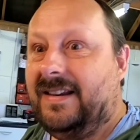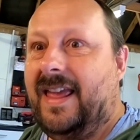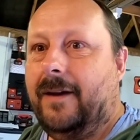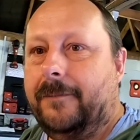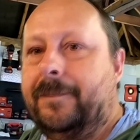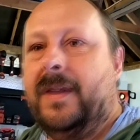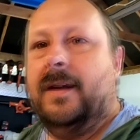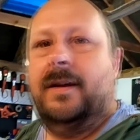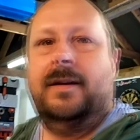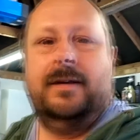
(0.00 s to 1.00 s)
it down.
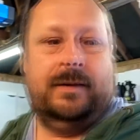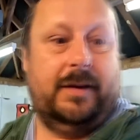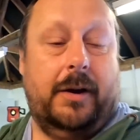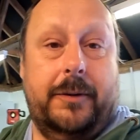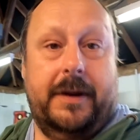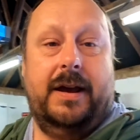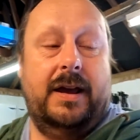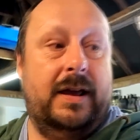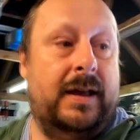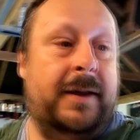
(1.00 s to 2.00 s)
So
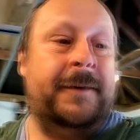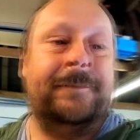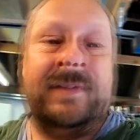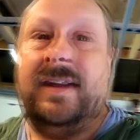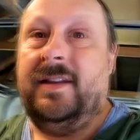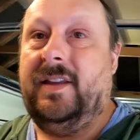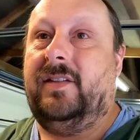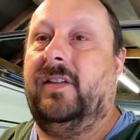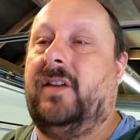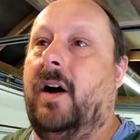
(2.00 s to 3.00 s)

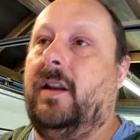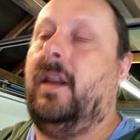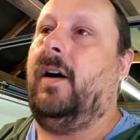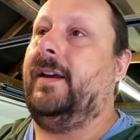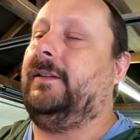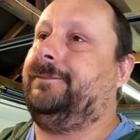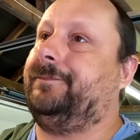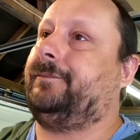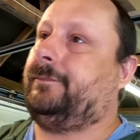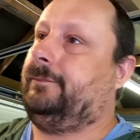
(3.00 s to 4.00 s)
this is kind of like
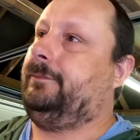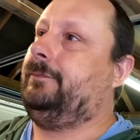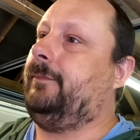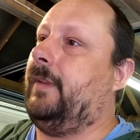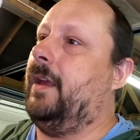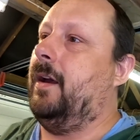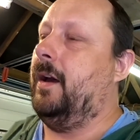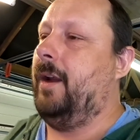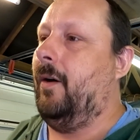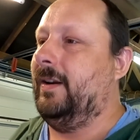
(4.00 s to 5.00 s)

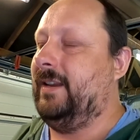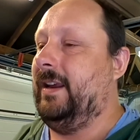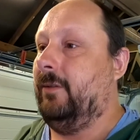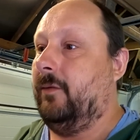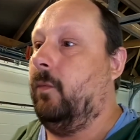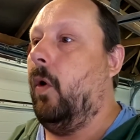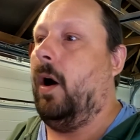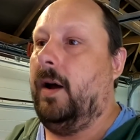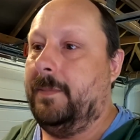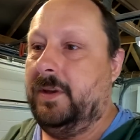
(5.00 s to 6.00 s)
an idea of
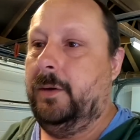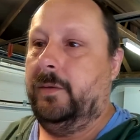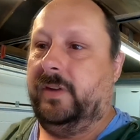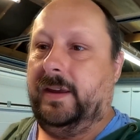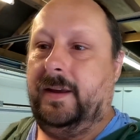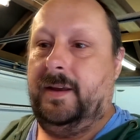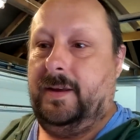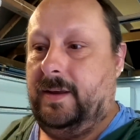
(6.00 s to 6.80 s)
what I'm using.